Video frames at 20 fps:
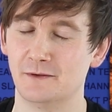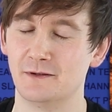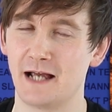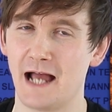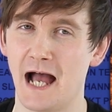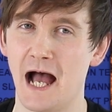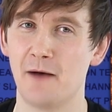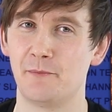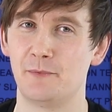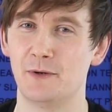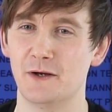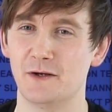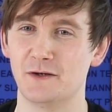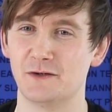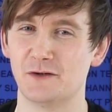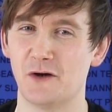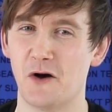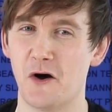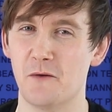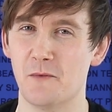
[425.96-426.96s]
Well, it
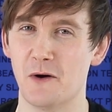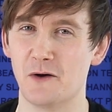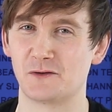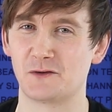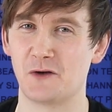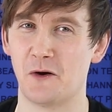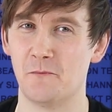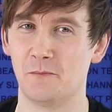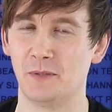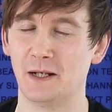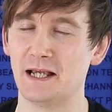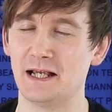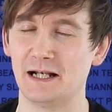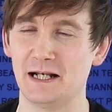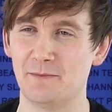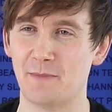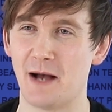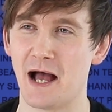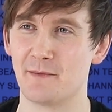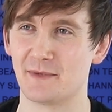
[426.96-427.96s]
happened almost
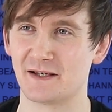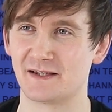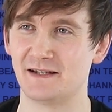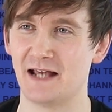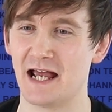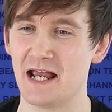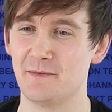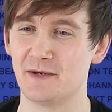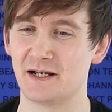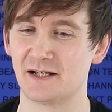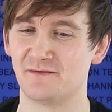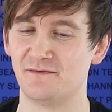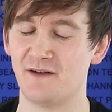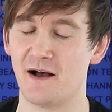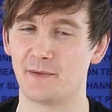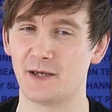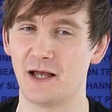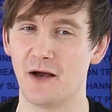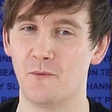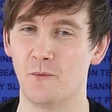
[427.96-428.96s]
completely by mistake, because
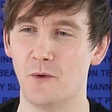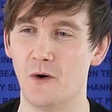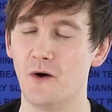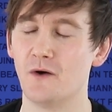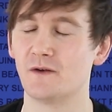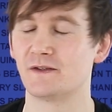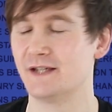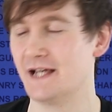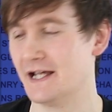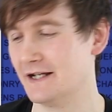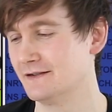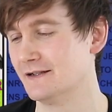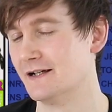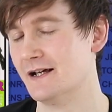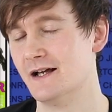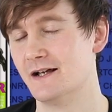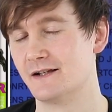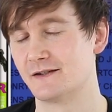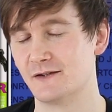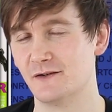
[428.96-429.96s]
Fabio walked in
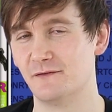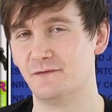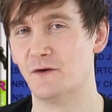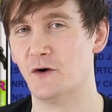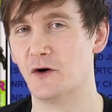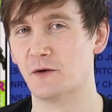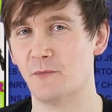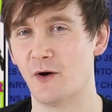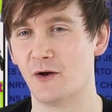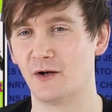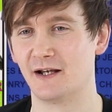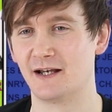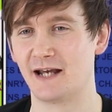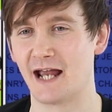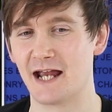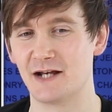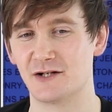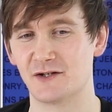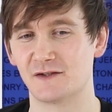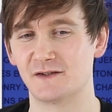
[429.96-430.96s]
to the Ford modeling
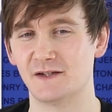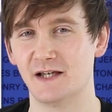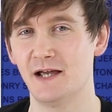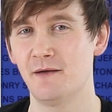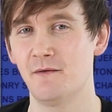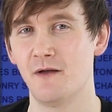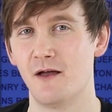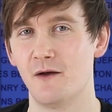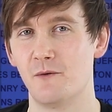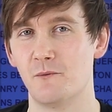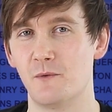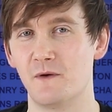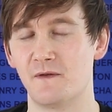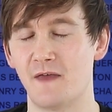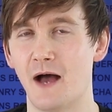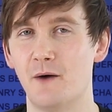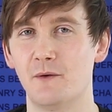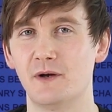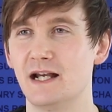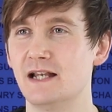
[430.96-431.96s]
agency
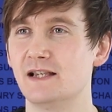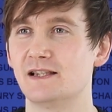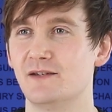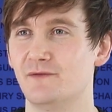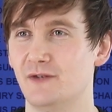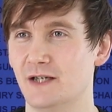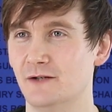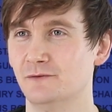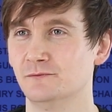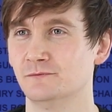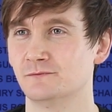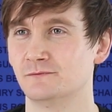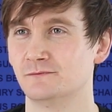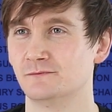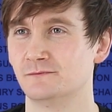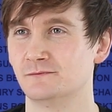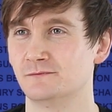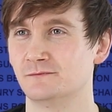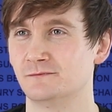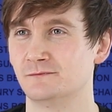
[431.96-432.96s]
without an interview,
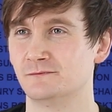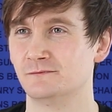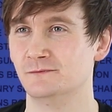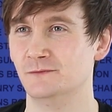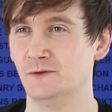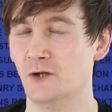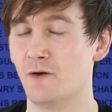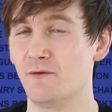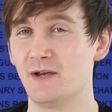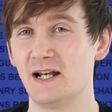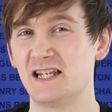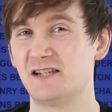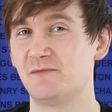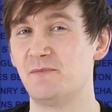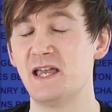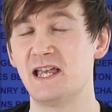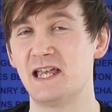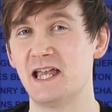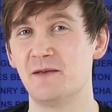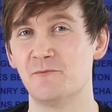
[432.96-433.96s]
not really
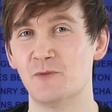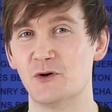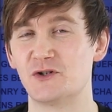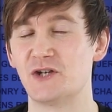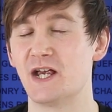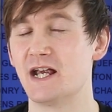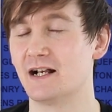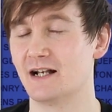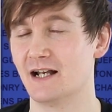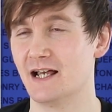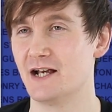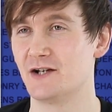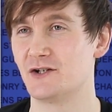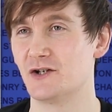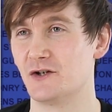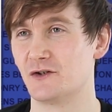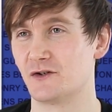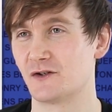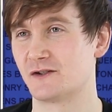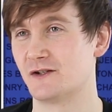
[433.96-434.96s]
speaking much English,
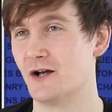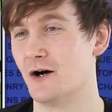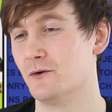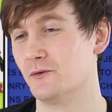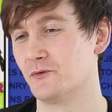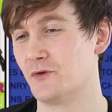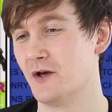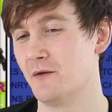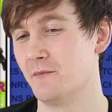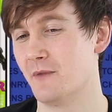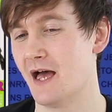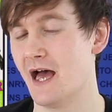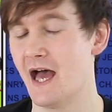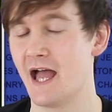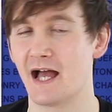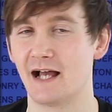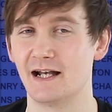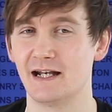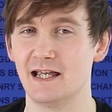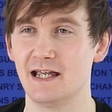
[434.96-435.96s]
and just told them,
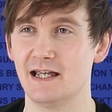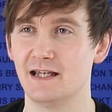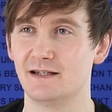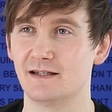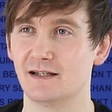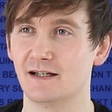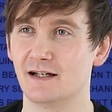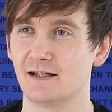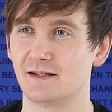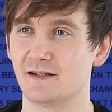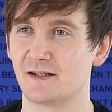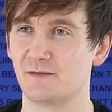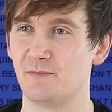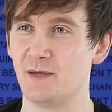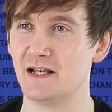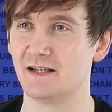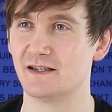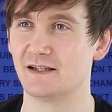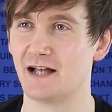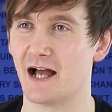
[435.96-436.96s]
hey, I need to
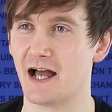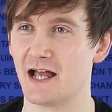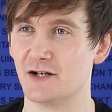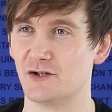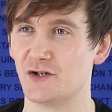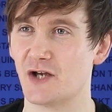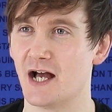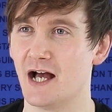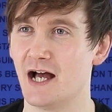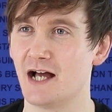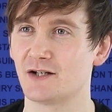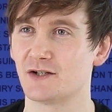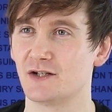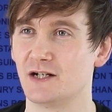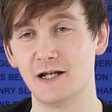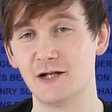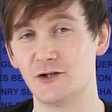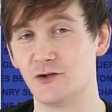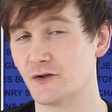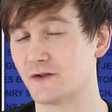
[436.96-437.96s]
speak to the guy in charge.
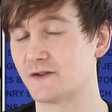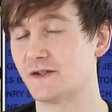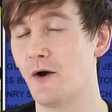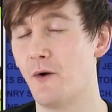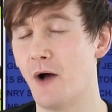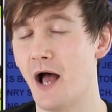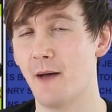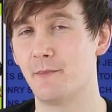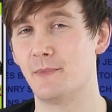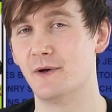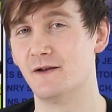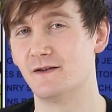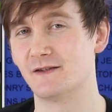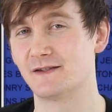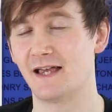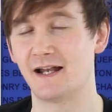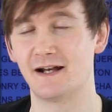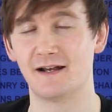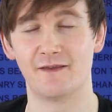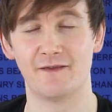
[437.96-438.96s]
And it just so
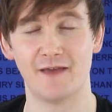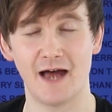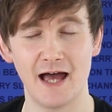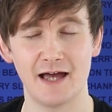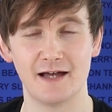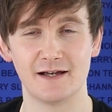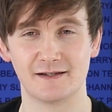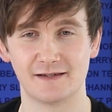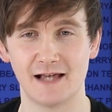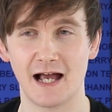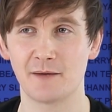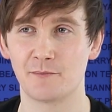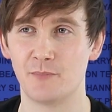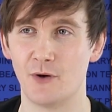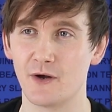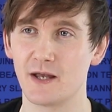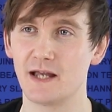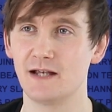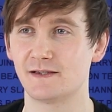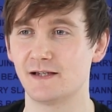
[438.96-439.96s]
happens that at that exact
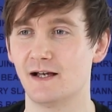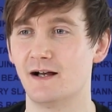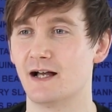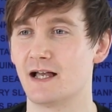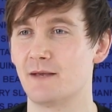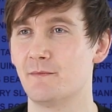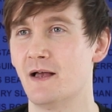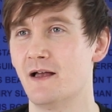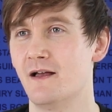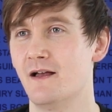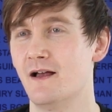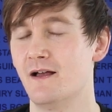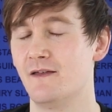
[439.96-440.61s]
point in time,